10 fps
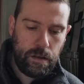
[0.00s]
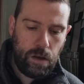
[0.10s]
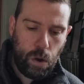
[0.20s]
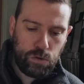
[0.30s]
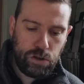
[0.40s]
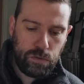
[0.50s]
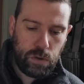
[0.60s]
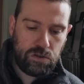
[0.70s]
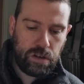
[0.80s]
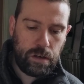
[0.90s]
O
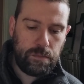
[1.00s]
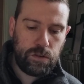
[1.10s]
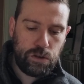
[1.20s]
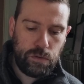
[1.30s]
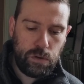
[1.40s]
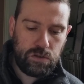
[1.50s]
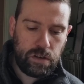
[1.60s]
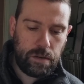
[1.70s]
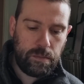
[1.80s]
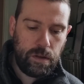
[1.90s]
Jerusalem,
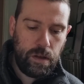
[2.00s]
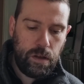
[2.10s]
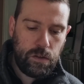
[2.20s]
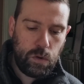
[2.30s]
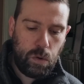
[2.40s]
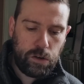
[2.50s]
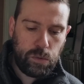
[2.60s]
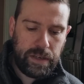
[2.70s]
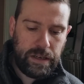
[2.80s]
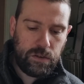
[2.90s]
Jerusalem, the one
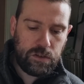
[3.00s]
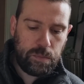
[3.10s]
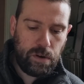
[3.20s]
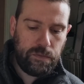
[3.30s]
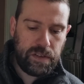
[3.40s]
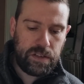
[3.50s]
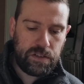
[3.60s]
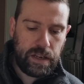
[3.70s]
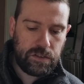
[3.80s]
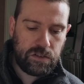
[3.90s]
who kills the
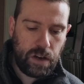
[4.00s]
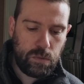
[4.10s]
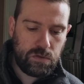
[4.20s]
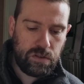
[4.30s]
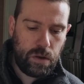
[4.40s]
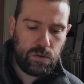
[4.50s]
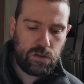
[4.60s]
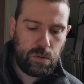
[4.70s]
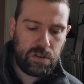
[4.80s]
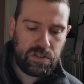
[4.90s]
prophets and stones those
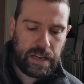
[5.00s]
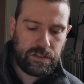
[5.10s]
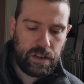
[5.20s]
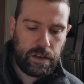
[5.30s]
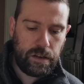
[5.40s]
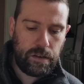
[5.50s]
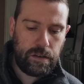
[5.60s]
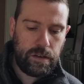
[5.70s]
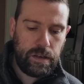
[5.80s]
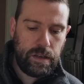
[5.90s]
who are sent to her.
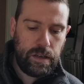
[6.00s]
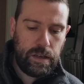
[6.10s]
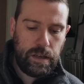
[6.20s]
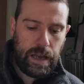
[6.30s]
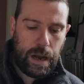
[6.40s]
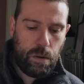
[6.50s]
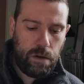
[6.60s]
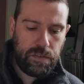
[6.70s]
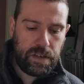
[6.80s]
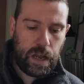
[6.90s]
How
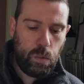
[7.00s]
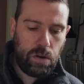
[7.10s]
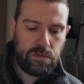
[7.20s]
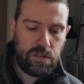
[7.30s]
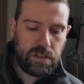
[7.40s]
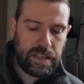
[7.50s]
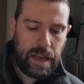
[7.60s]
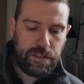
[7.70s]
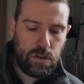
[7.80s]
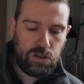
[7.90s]
often I wanted to
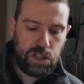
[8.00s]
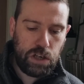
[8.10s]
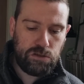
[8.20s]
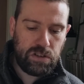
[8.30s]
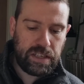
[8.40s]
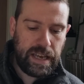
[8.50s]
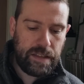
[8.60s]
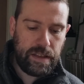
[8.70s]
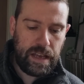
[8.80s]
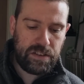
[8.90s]
gather your children
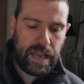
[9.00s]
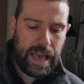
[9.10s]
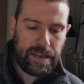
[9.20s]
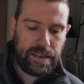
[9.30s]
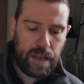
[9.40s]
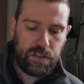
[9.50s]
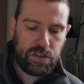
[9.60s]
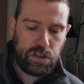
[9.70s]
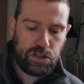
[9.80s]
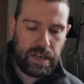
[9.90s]
together as a hen gathers
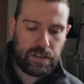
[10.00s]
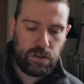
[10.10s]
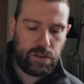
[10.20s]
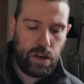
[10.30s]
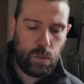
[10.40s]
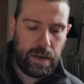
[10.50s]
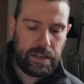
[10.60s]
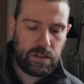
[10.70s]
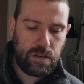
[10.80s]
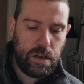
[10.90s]
her chicks under her
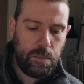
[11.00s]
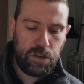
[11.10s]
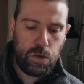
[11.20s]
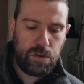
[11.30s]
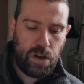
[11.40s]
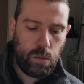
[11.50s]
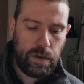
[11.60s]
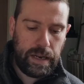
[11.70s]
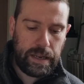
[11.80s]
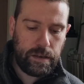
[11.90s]
wings, but you were not
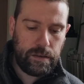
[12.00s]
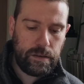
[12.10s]
willing.